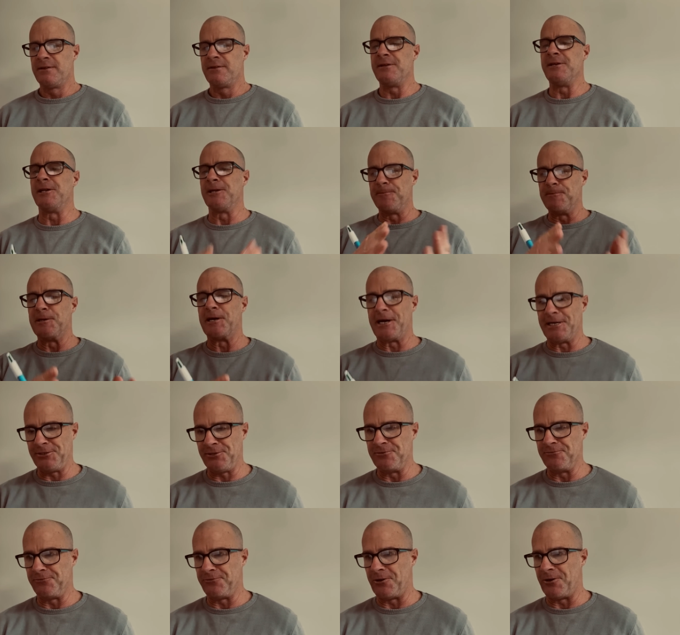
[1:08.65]
The
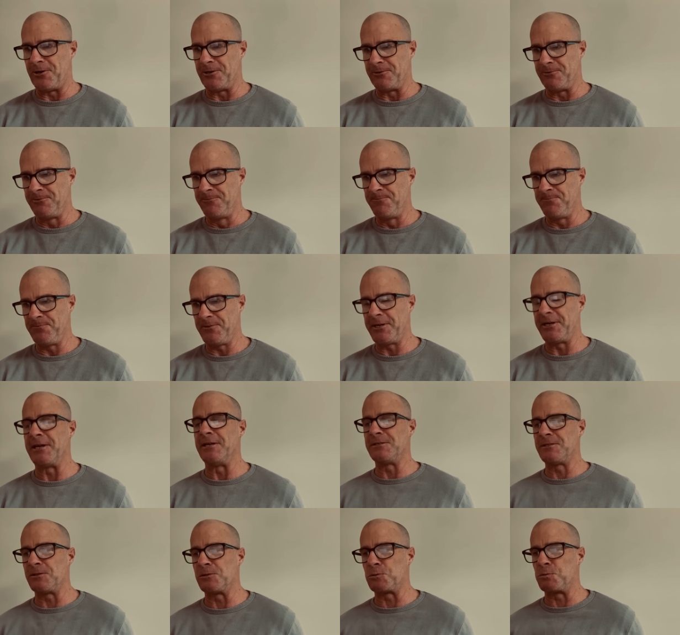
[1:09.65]
elimination final
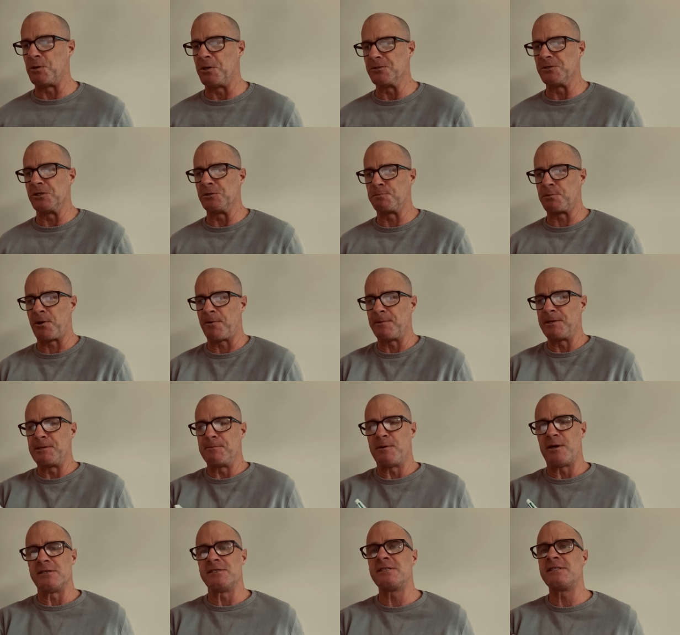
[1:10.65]
against the Swans is probably the
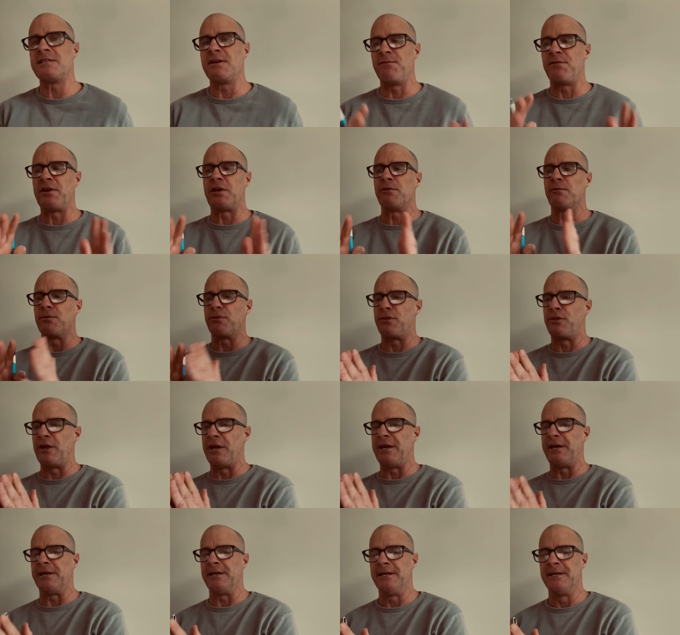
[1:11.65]
most difficult
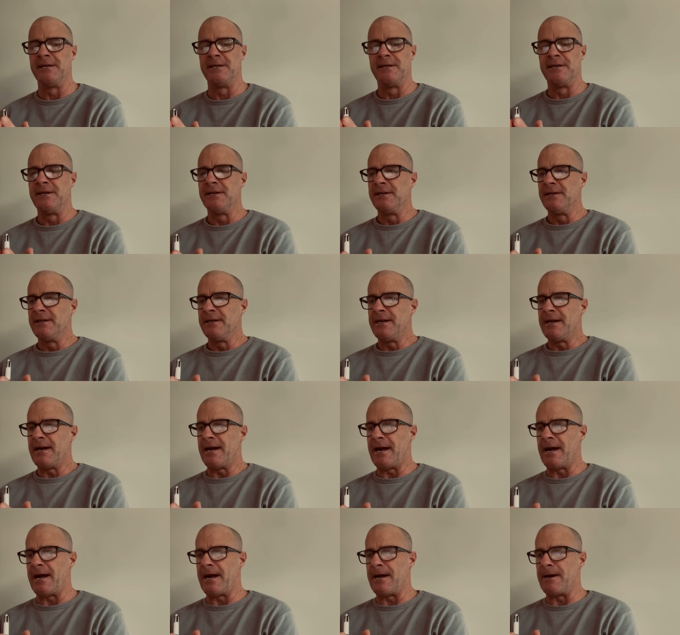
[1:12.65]
thing
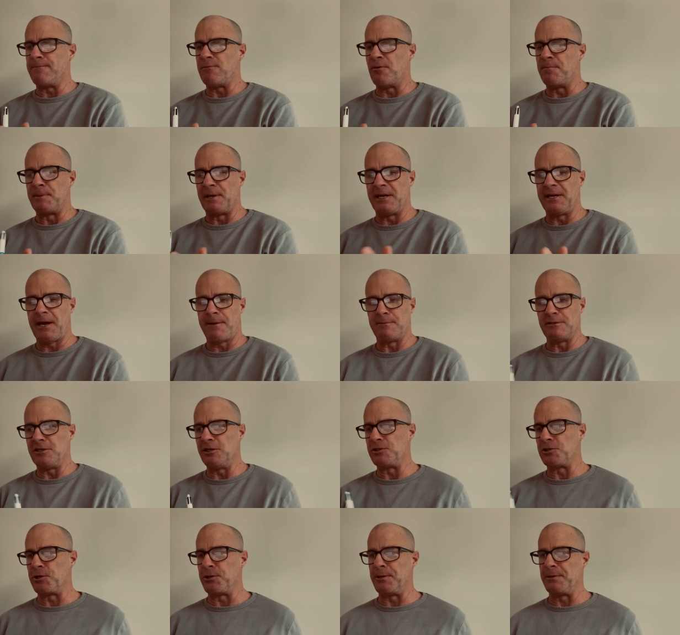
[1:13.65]
I've been coming
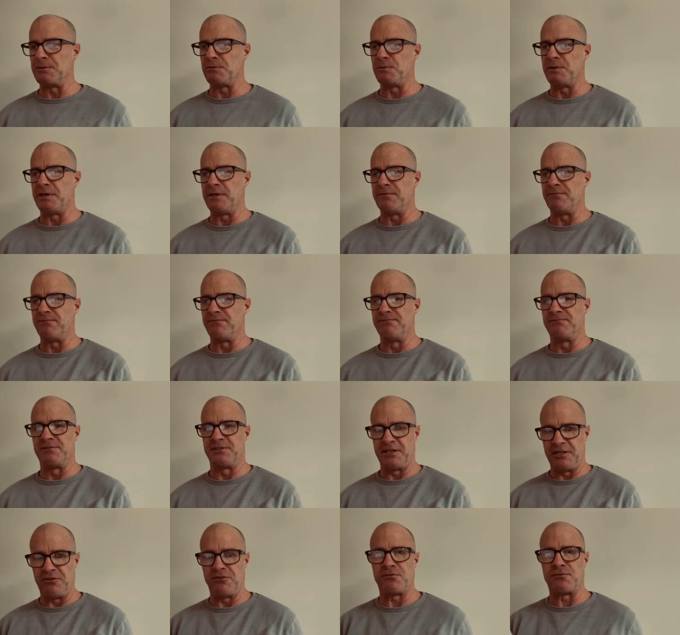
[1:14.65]
to terms with
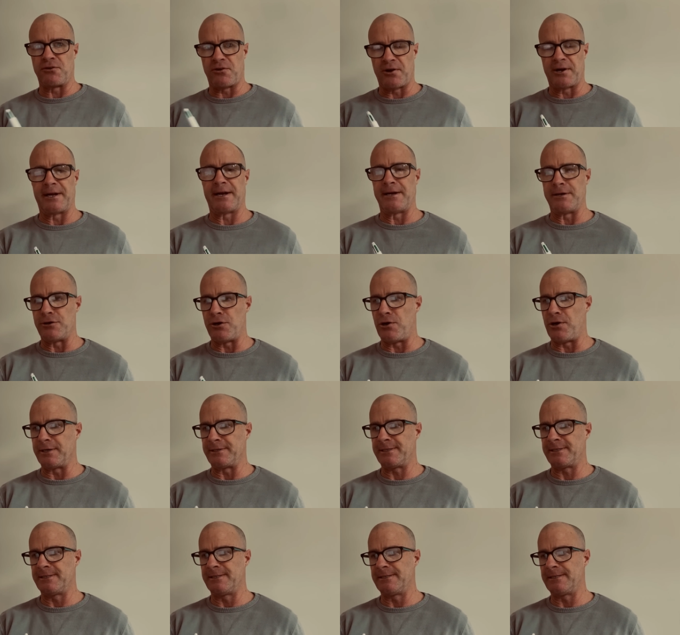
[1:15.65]
since Friday
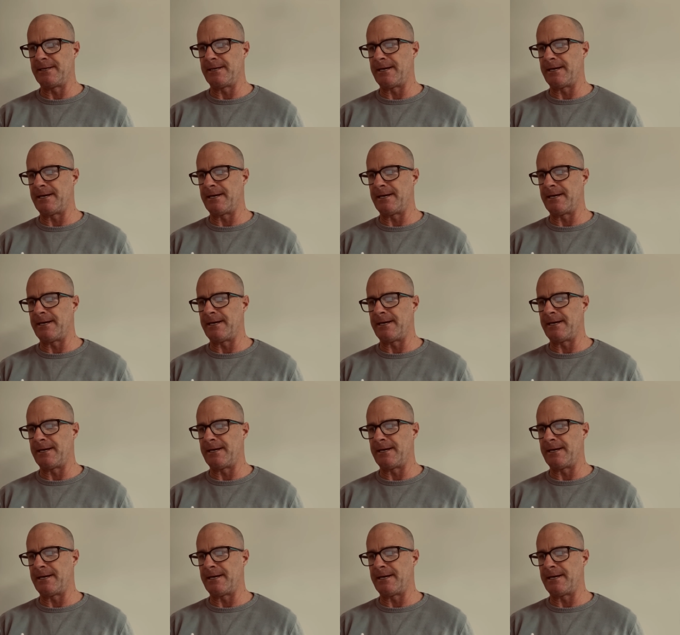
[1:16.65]
night.